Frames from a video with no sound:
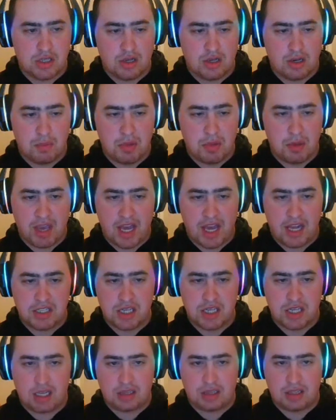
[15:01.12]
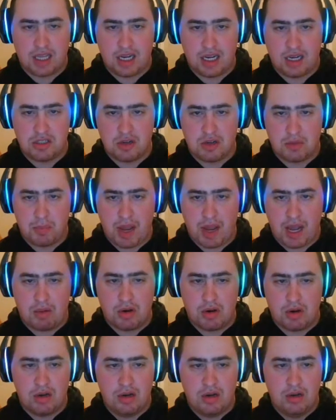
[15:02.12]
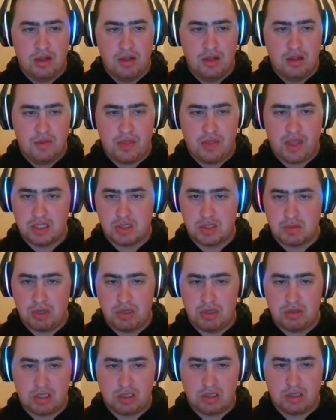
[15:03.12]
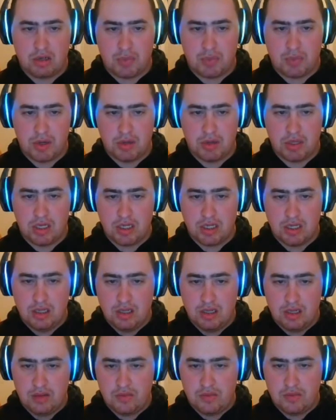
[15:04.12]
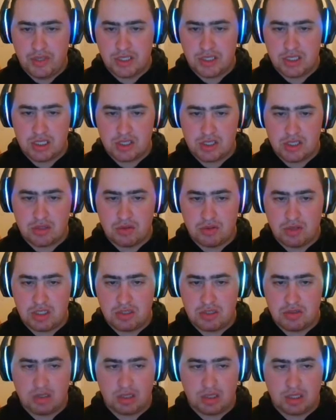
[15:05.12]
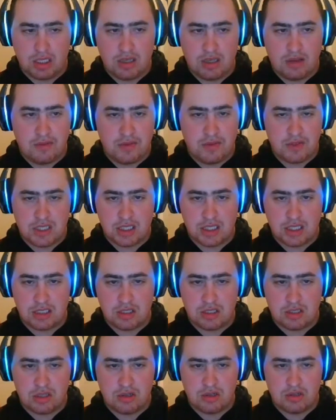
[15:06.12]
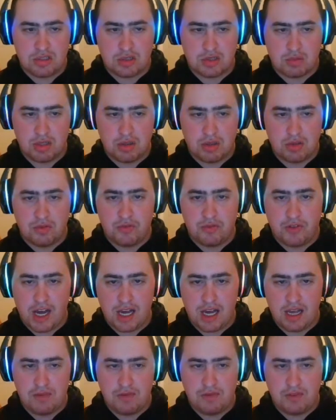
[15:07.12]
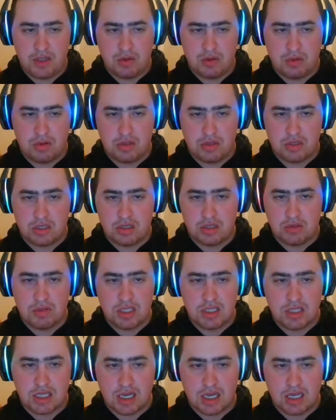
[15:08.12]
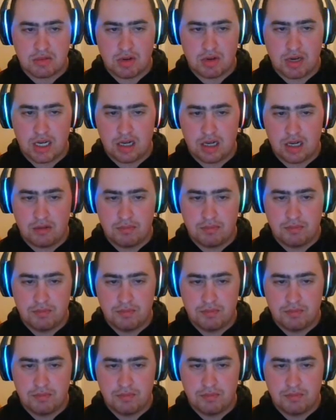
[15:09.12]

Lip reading: and Baby Hatchiyak. That is your power. That is where you kill your opponent. This is so that you can live to get to turns 3 through 5 in order to do these guys right here.